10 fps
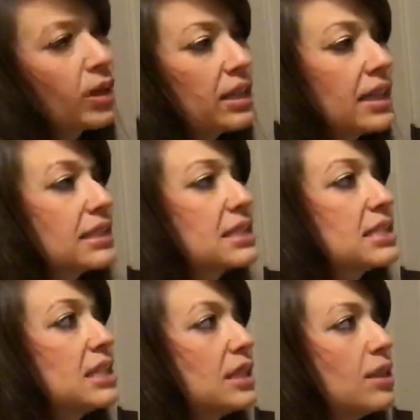I like to
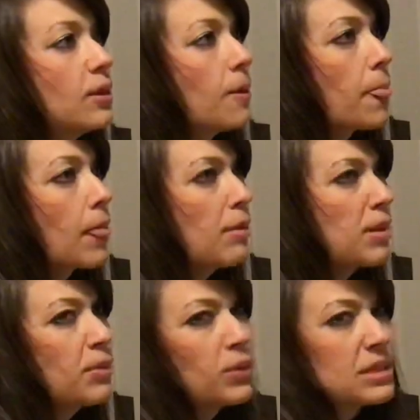see
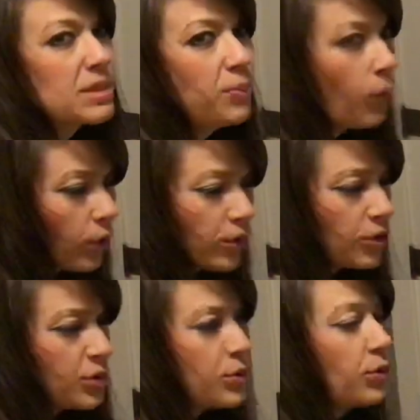maybe what's important
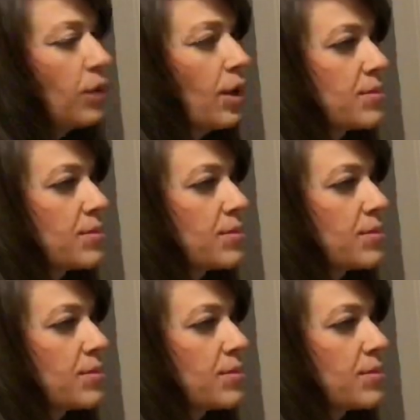to you.